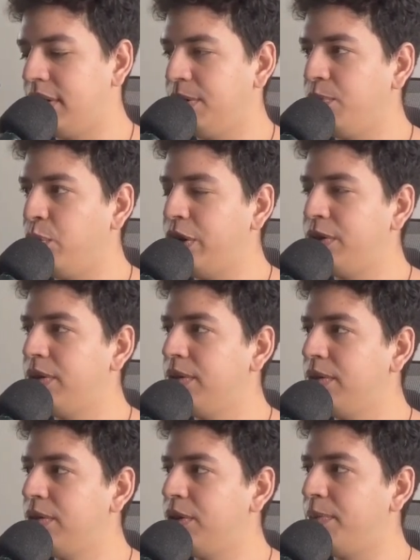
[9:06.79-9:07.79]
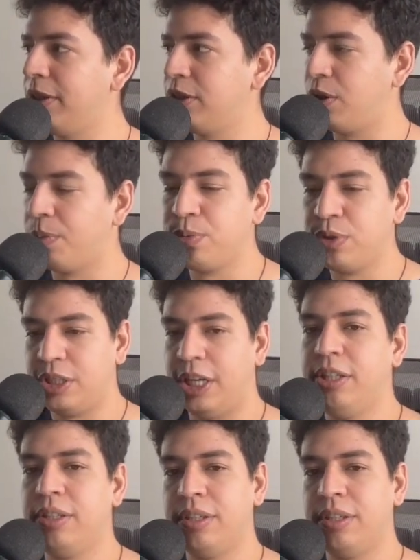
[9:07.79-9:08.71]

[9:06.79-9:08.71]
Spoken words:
with too much computation.